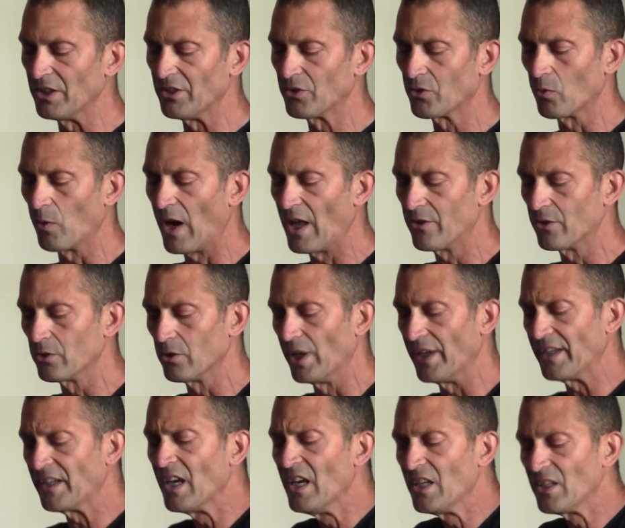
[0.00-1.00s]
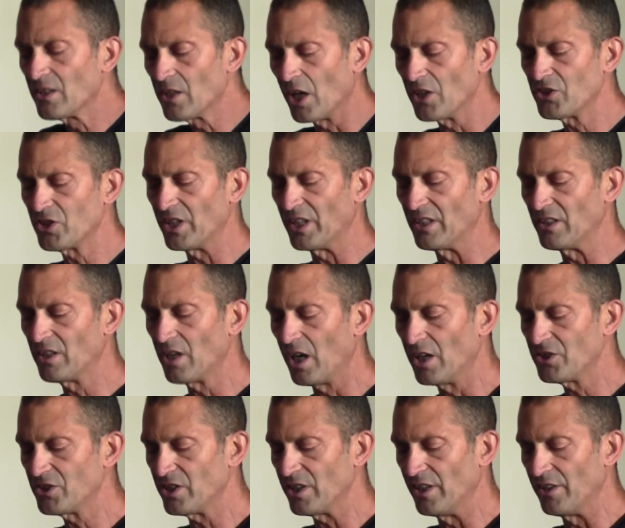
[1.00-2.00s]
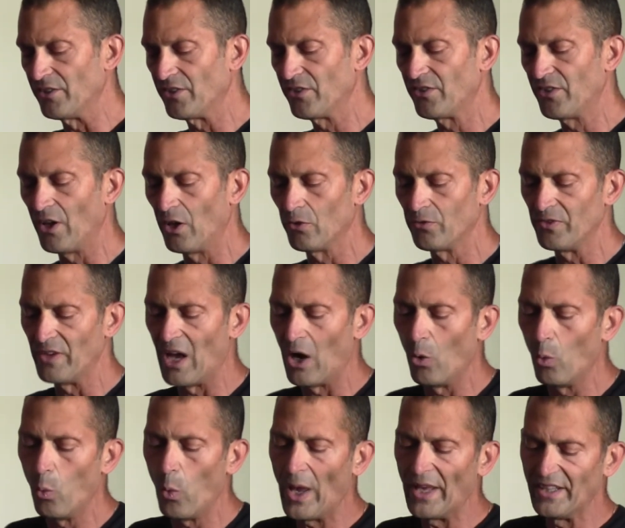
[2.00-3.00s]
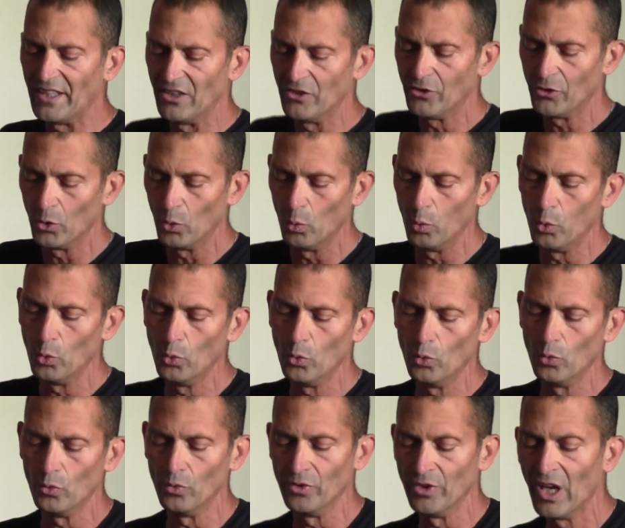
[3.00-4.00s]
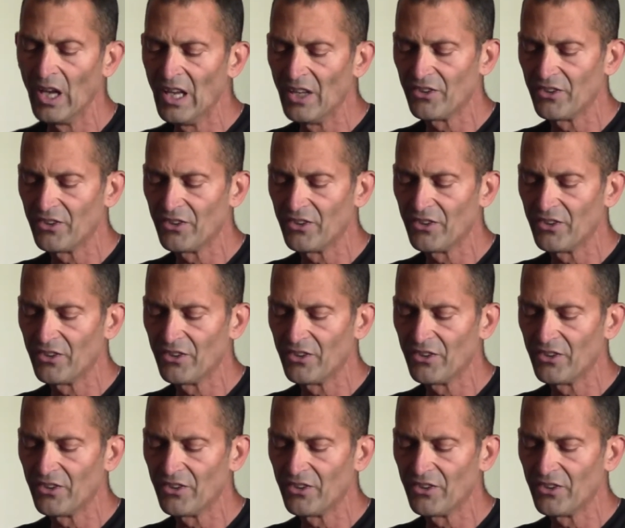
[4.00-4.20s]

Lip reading: It's rather like touching touch itself, now wedded to wound,